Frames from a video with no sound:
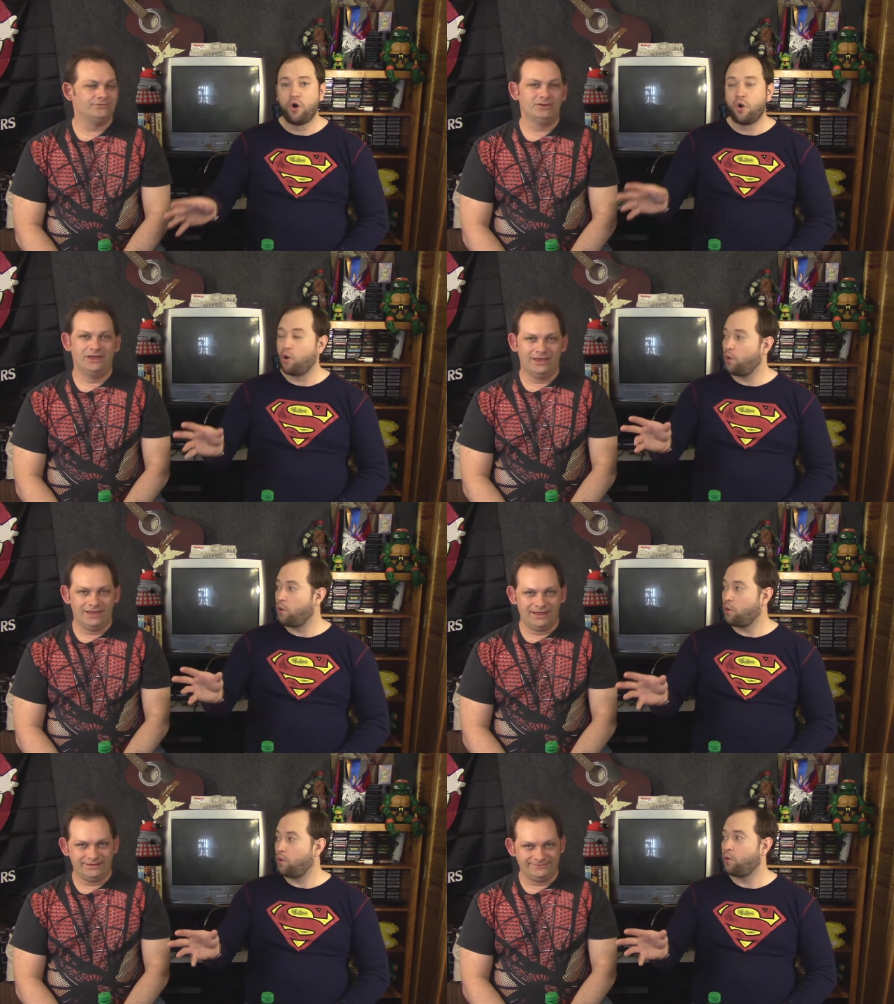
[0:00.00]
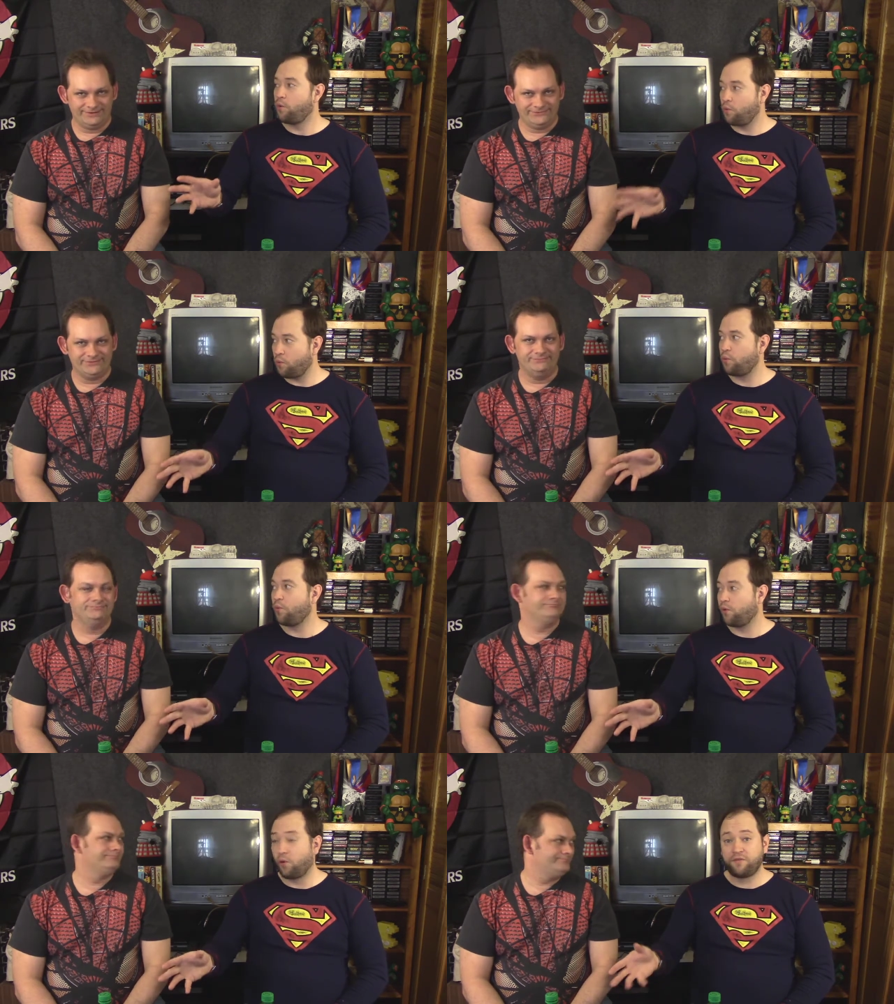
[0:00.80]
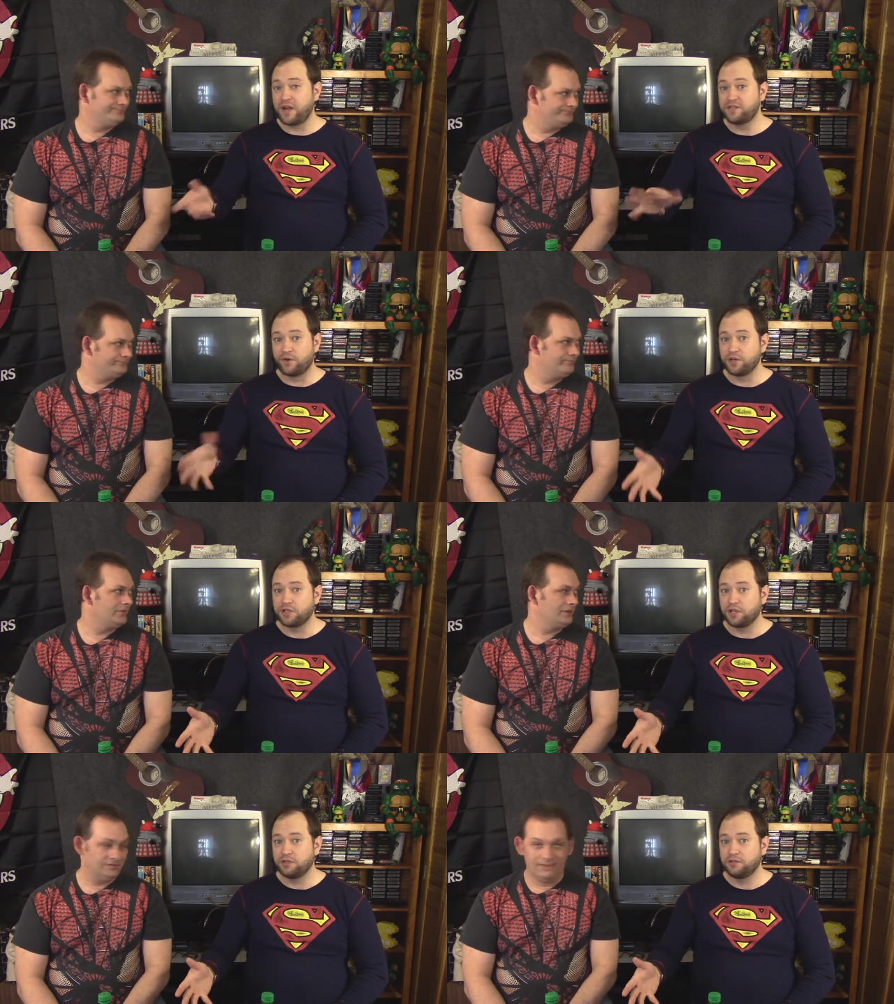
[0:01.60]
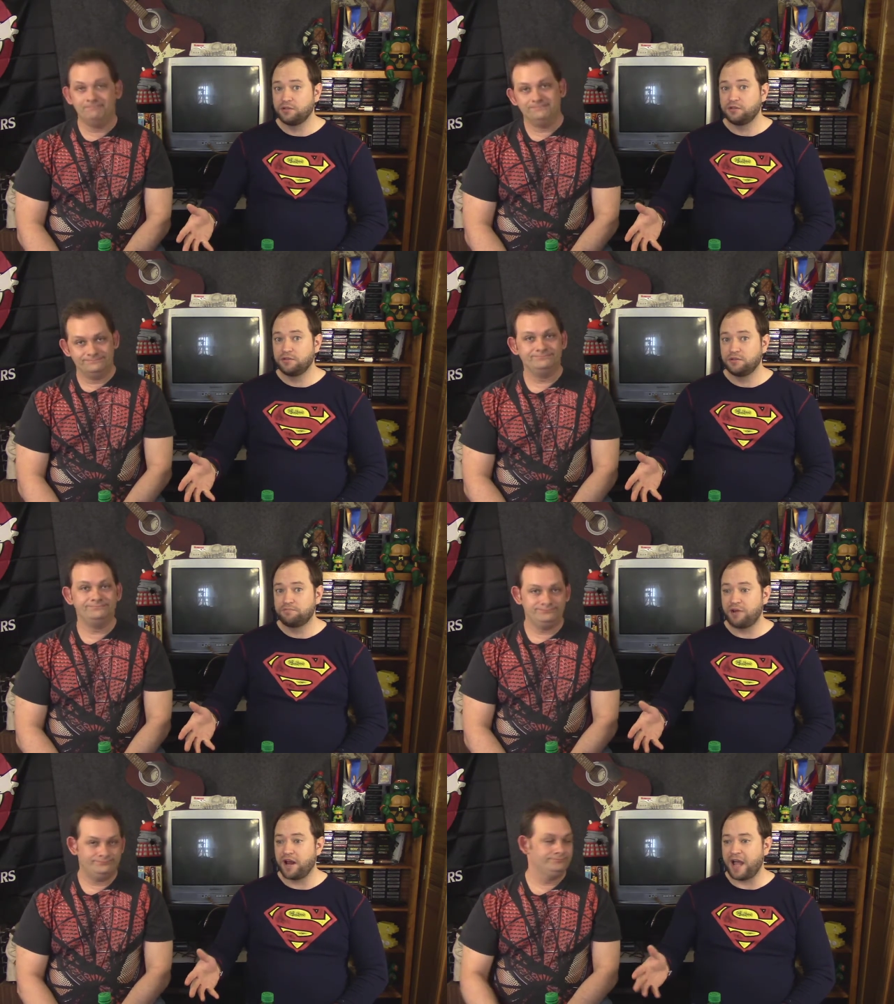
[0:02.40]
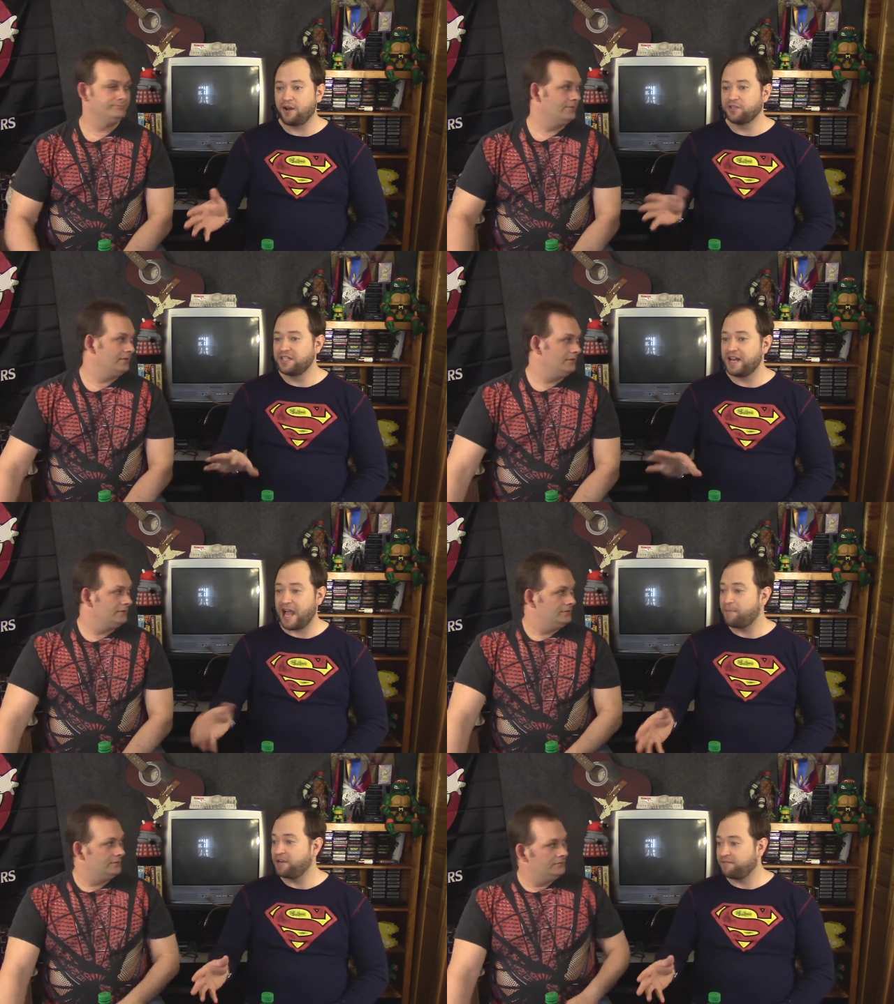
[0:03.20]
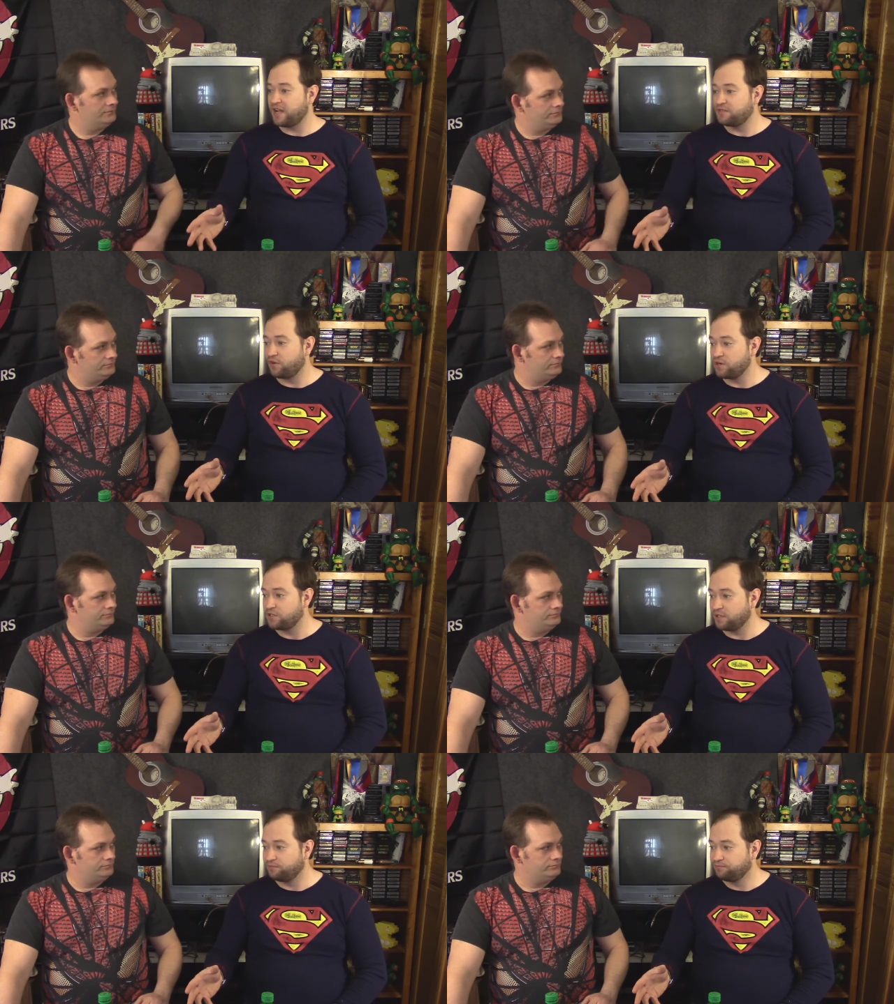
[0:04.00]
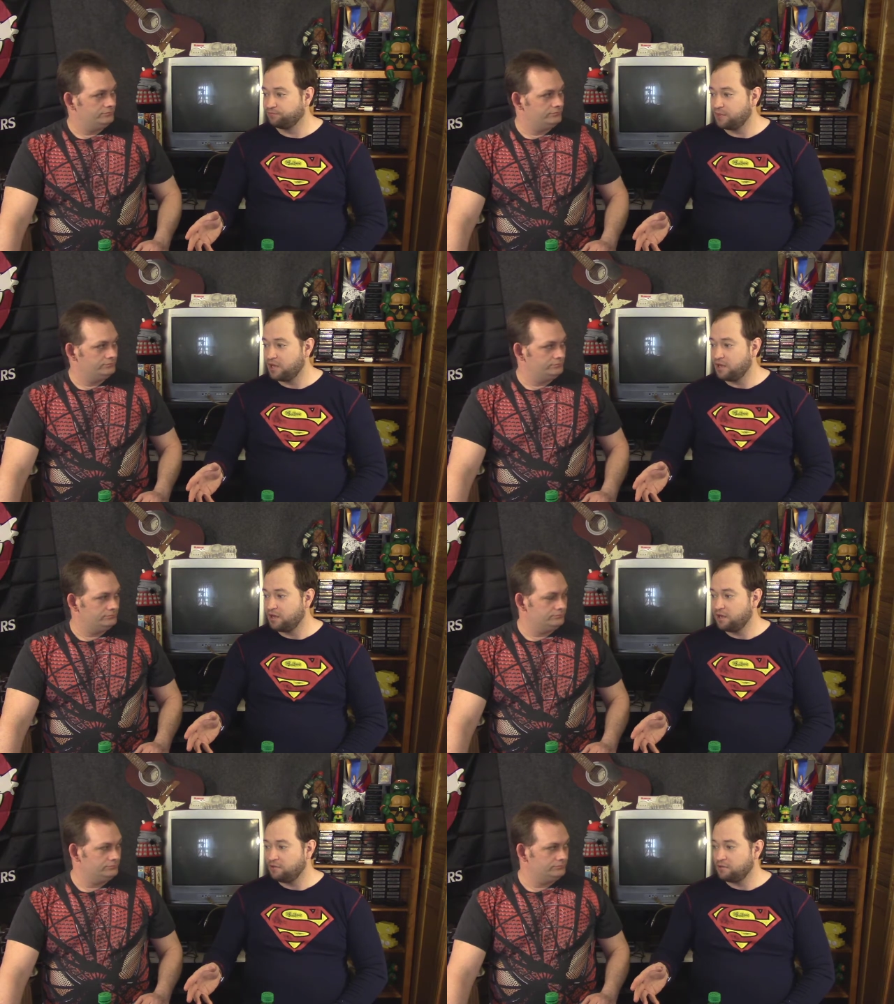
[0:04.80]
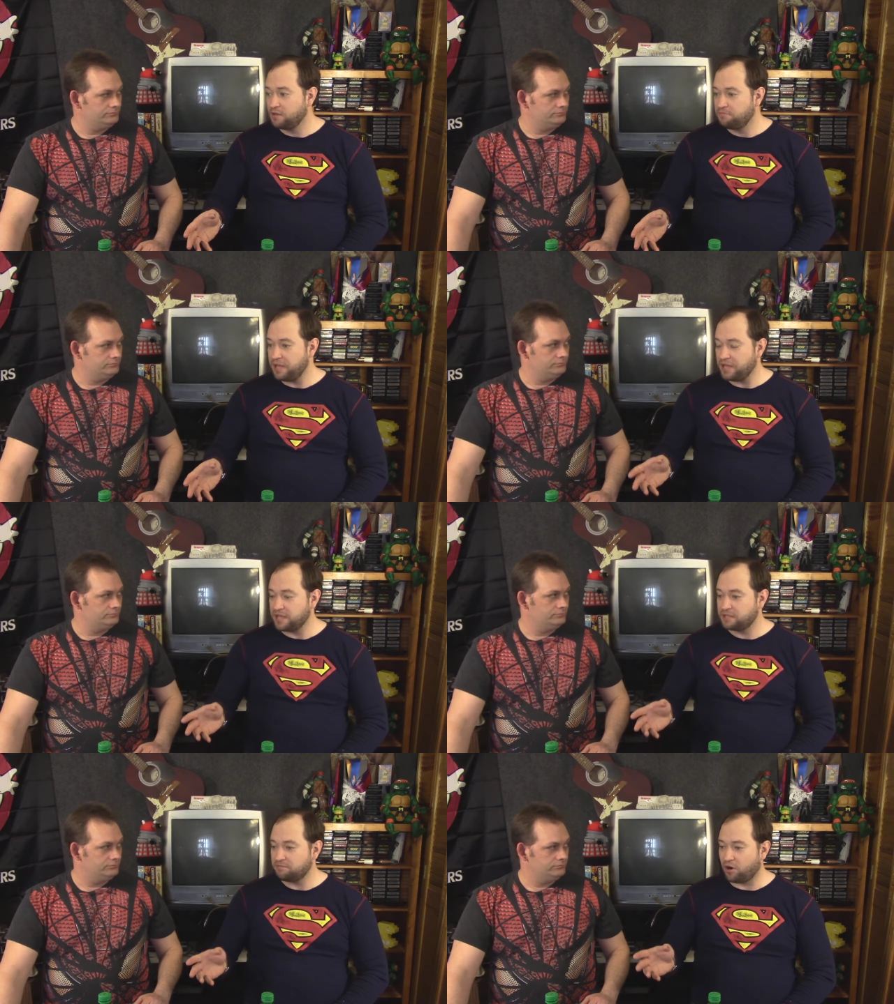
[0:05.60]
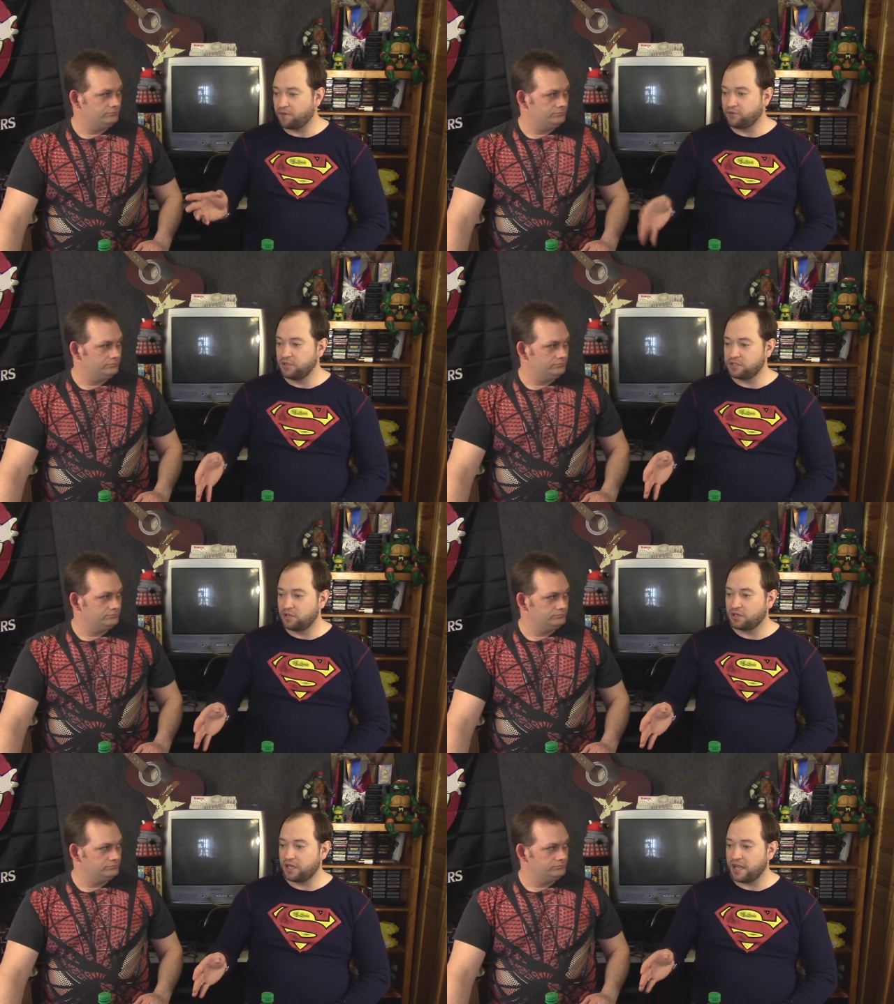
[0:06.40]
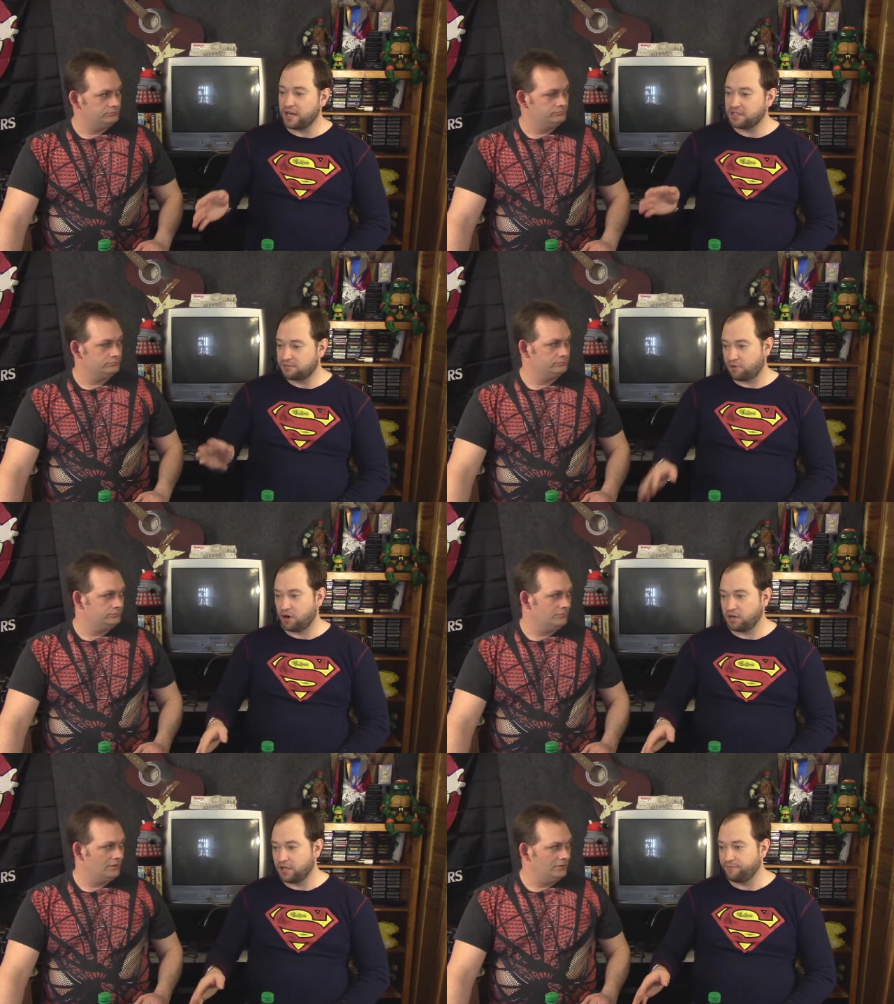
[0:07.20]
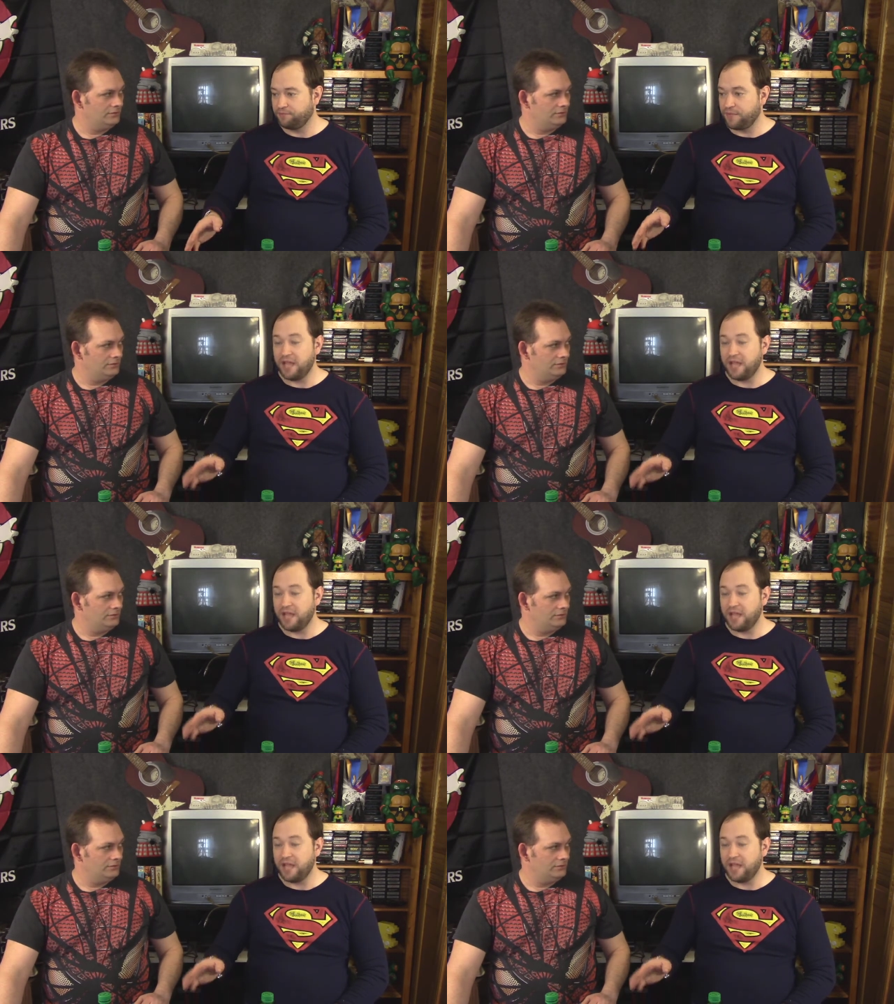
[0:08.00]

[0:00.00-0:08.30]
Speaker 1: a lot of tension. Or vice versa. Yep. But I don't see it happening vice versa. Because Marvel is looking at it smartly. They